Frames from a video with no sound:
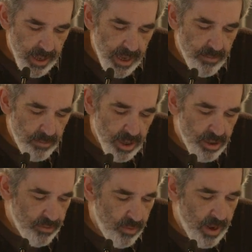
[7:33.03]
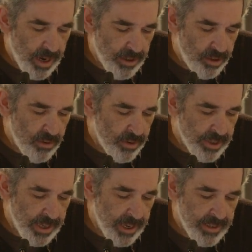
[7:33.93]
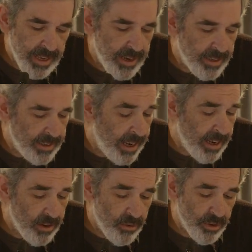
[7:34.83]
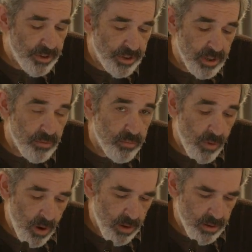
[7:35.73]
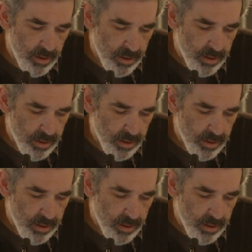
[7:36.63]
and much of what I do understand is out of date or it's just wrong.